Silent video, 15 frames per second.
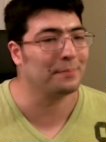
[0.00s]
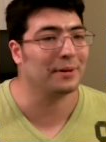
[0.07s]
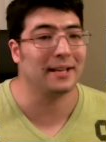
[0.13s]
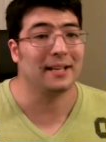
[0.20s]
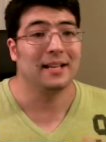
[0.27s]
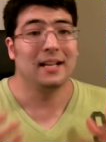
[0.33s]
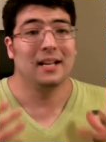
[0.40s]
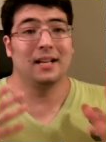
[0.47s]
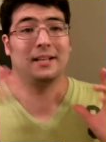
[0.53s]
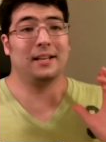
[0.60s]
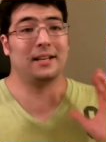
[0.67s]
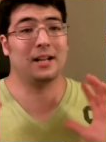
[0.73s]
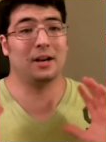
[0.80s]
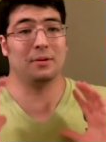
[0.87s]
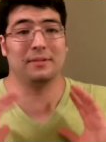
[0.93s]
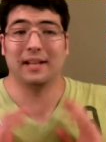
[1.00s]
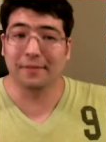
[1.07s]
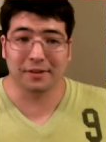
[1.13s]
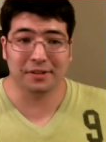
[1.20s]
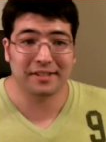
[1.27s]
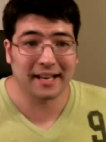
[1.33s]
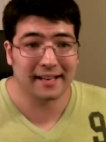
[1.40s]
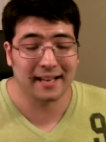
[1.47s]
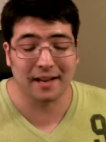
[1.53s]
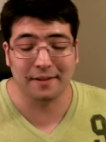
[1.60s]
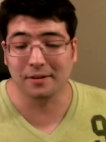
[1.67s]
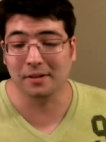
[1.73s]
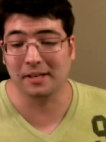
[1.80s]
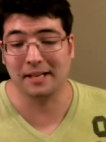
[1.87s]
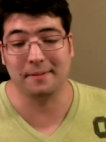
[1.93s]
But, you know, never say
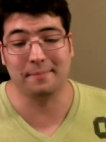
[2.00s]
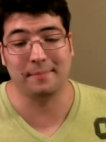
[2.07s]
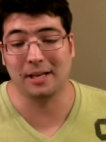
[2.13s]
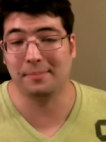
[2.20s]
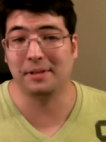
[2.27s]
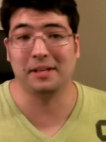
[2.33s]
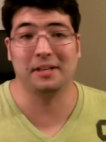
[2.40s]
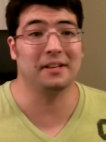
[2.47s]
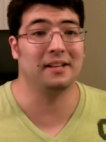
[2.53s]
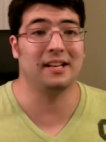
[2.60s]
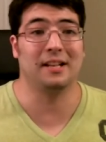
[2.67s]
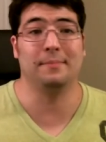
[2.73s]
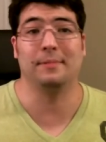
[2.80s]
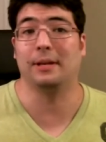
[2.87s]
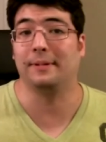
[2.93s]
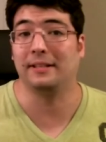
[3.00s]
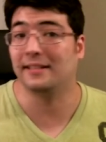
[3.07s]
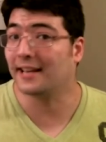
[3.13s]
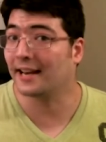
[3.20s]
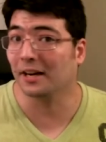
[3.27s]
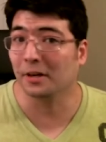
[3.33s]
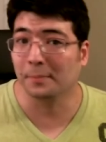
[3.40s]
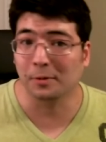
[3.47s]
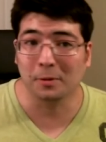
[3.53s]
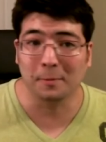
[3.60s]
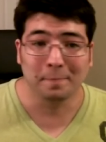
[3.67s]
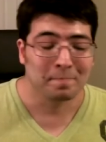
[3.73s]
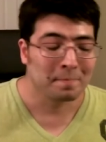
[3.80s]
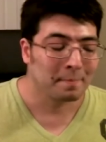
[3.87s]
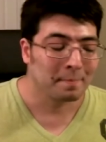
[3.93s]
never. It may be good, it may be terrible,